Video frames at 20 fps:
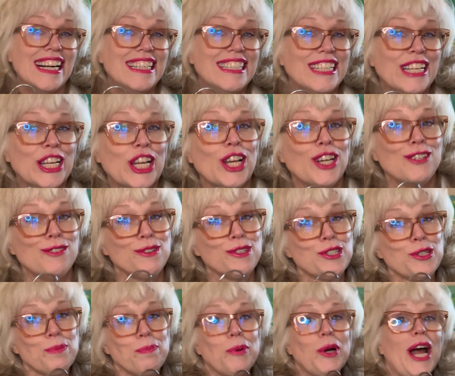No
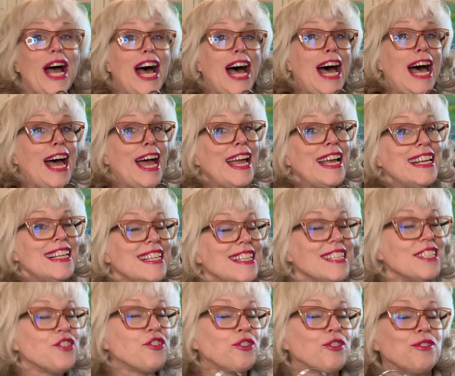
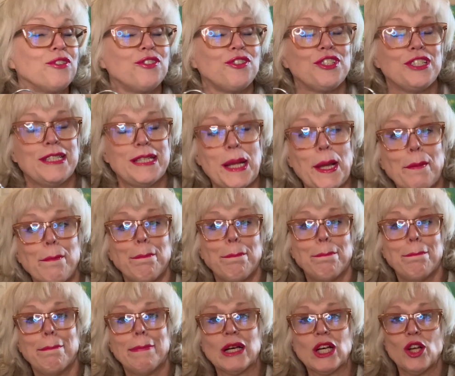surprise,
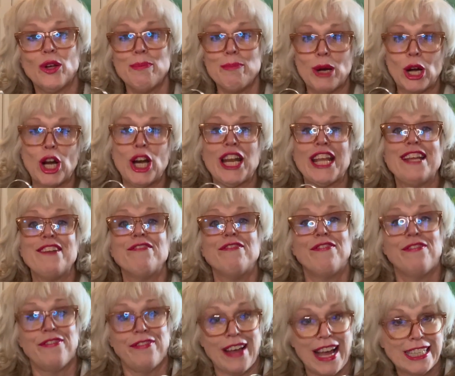typical Marty
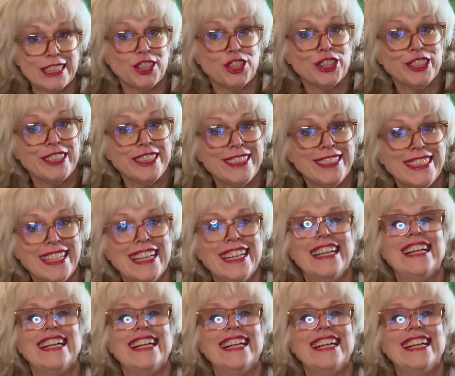fashion.